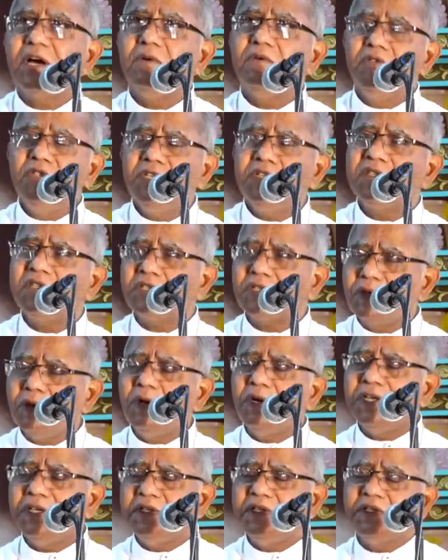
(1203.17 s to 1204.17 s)
Jesus
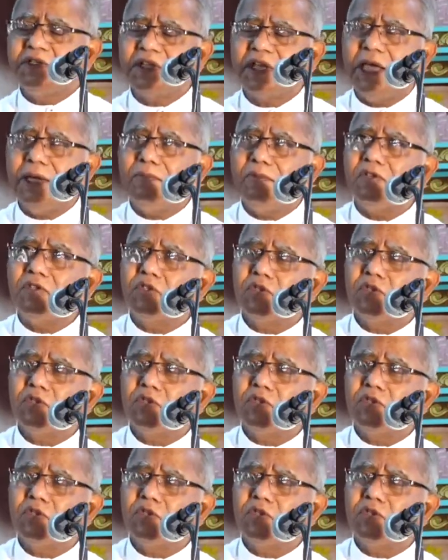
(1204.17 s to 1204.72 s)
told his disciples.